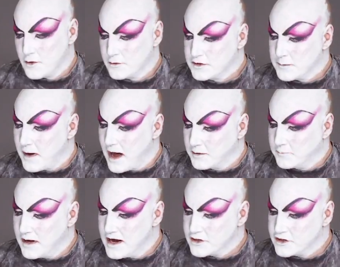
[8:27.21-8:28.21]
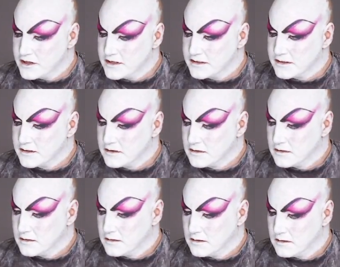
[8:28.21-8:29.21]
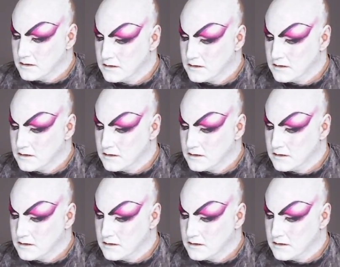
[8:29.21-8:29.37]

Those the bottom lashes? Yeah.